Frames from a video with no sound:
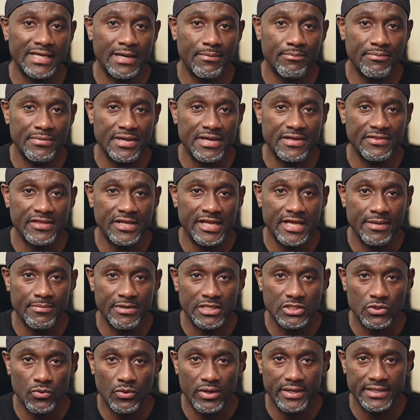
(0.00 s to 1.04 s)
amazing
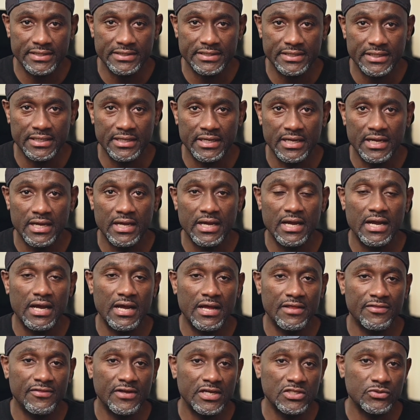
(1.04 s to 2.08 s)
image quality,
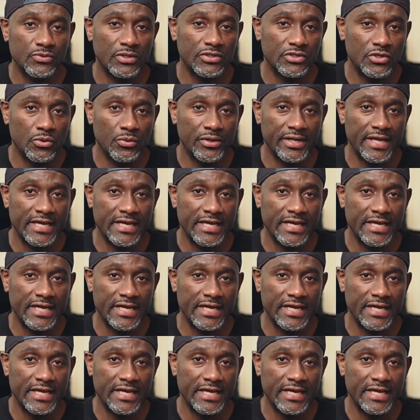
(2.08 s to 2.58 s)
and that's what you would